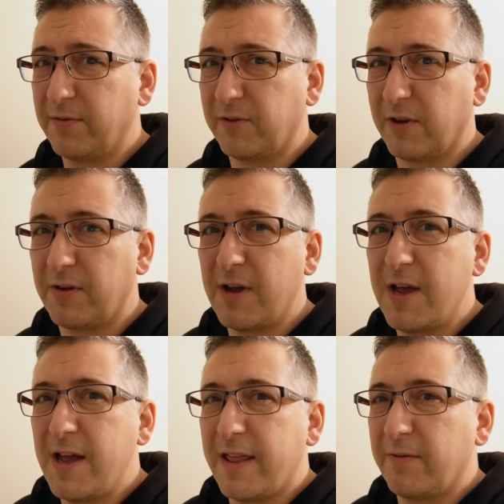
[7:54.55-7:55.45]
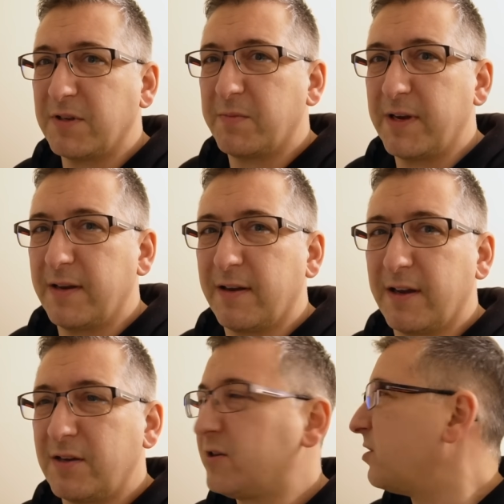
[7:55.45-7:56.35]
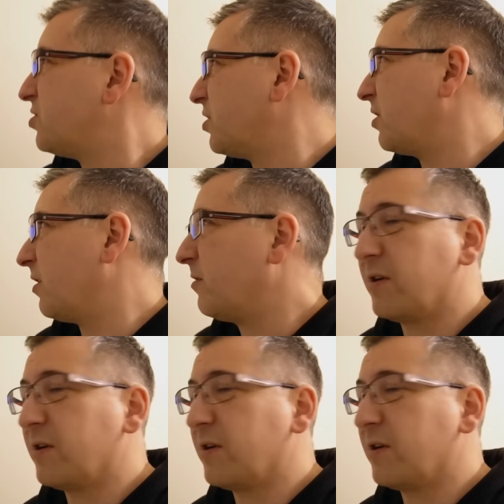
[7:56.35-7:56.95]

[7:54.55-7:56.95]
So that was a bit touch and go,